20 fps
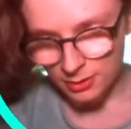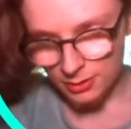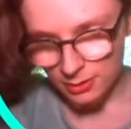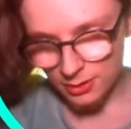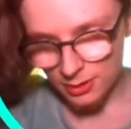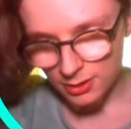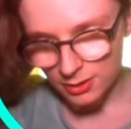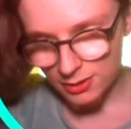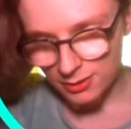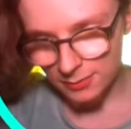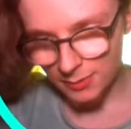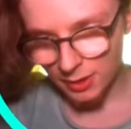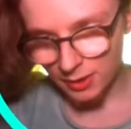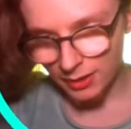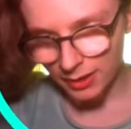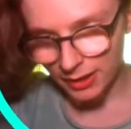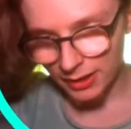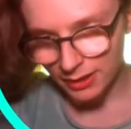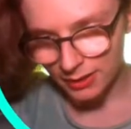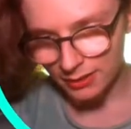Shin's small
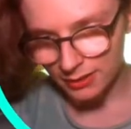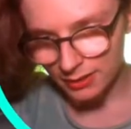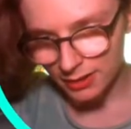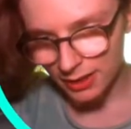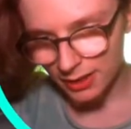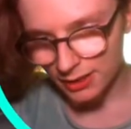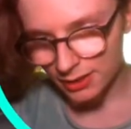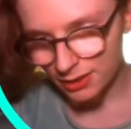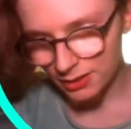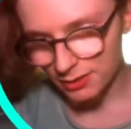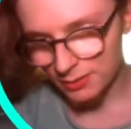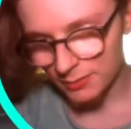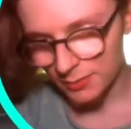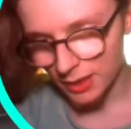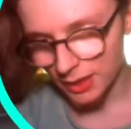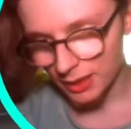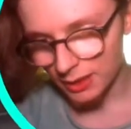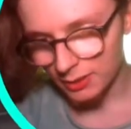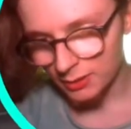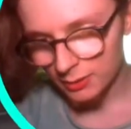hands catches
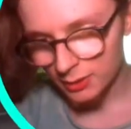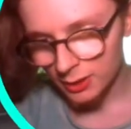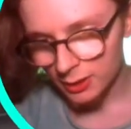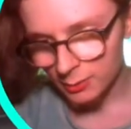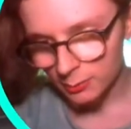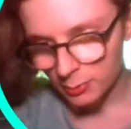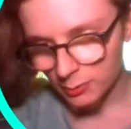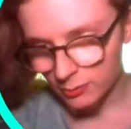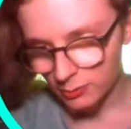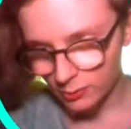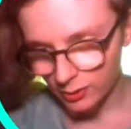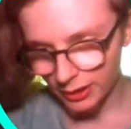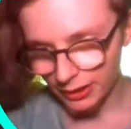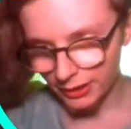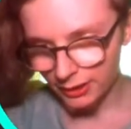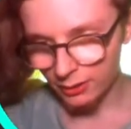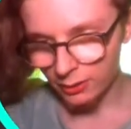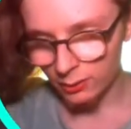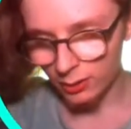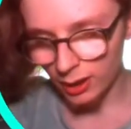mine before I
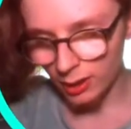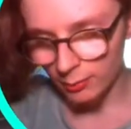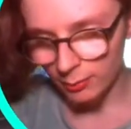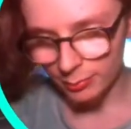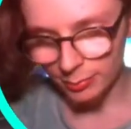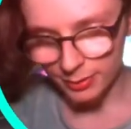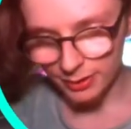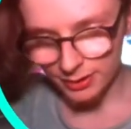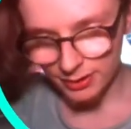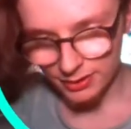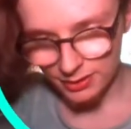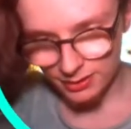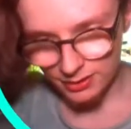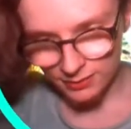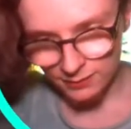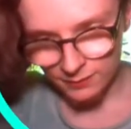can grab a piece.